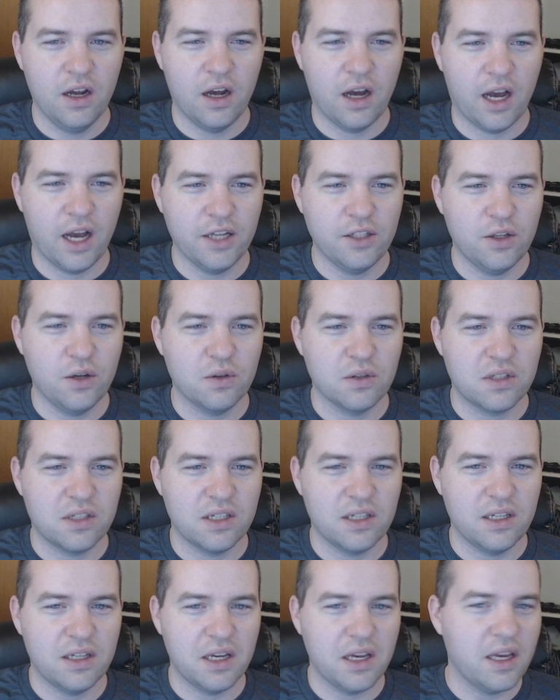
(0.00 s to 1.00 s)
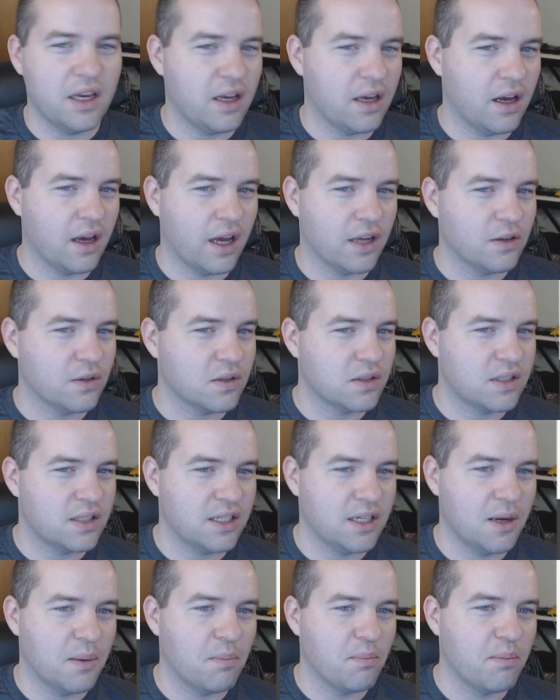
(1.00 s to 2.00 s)
I don't see a
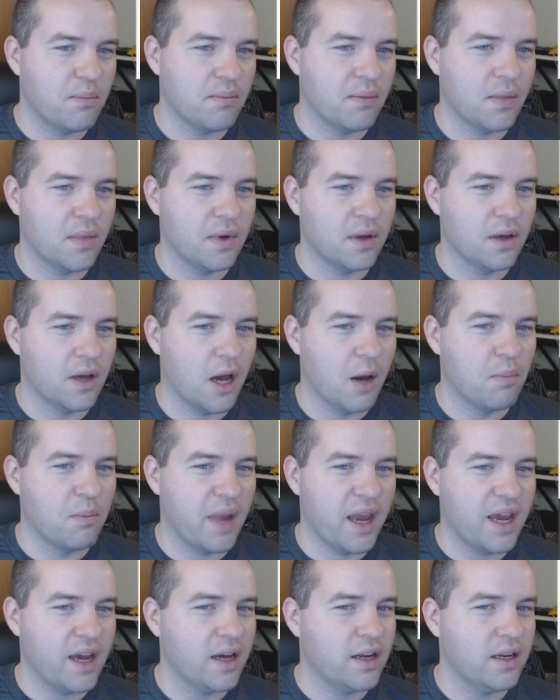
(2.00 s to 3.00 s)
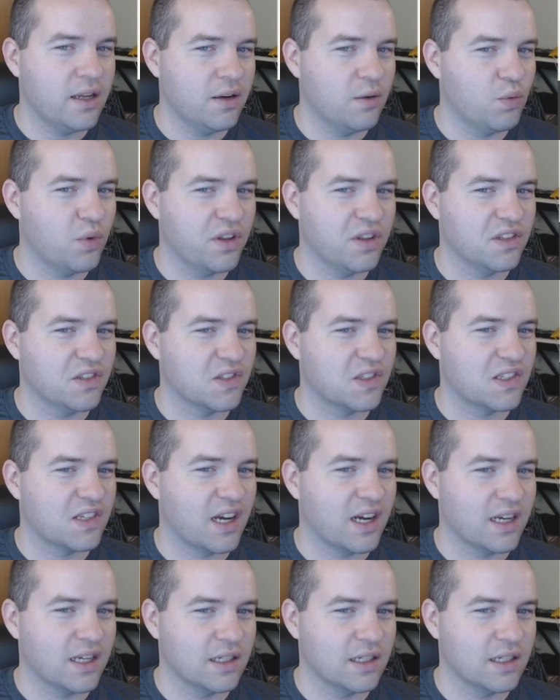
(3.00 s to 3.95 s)
man within sight.